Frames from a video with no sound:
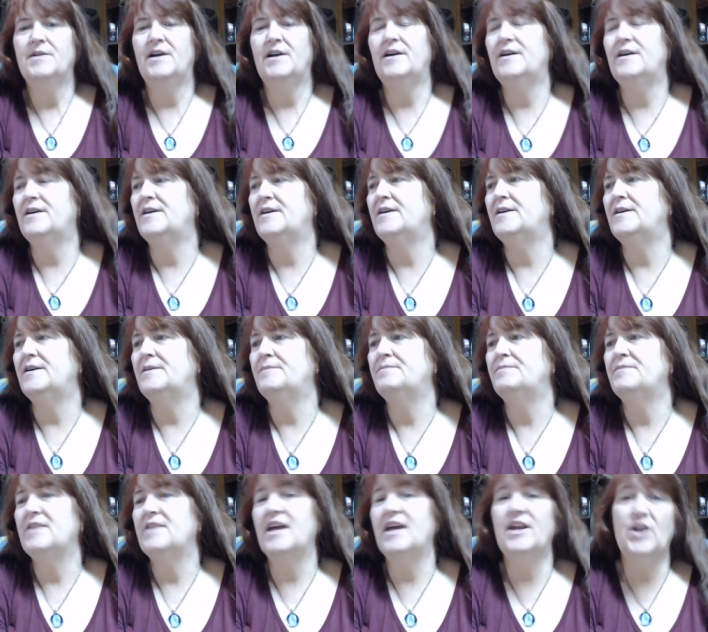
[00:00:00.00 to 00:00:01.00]
um,
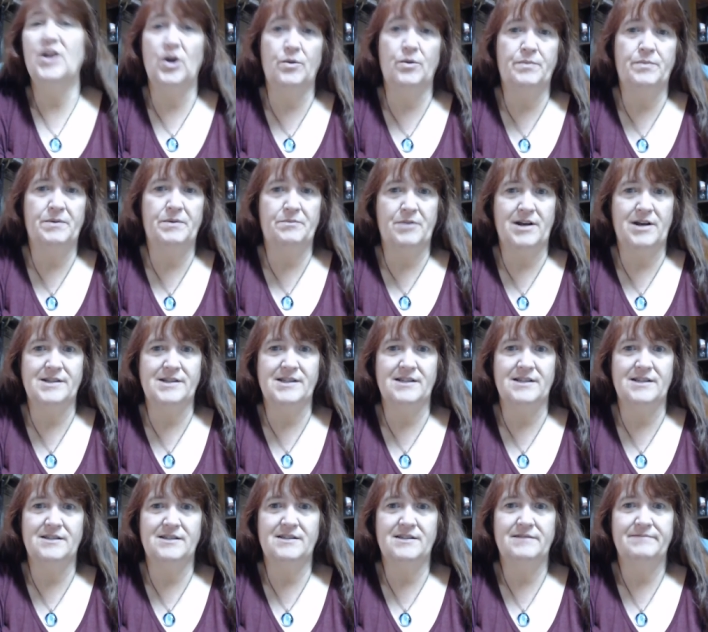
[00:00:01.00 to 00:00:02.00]
and open
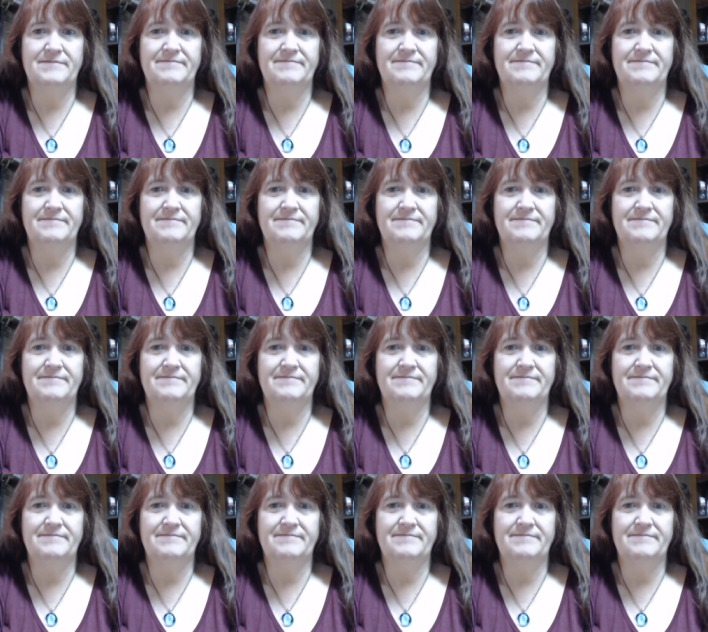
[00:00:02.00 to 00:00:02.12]
presents,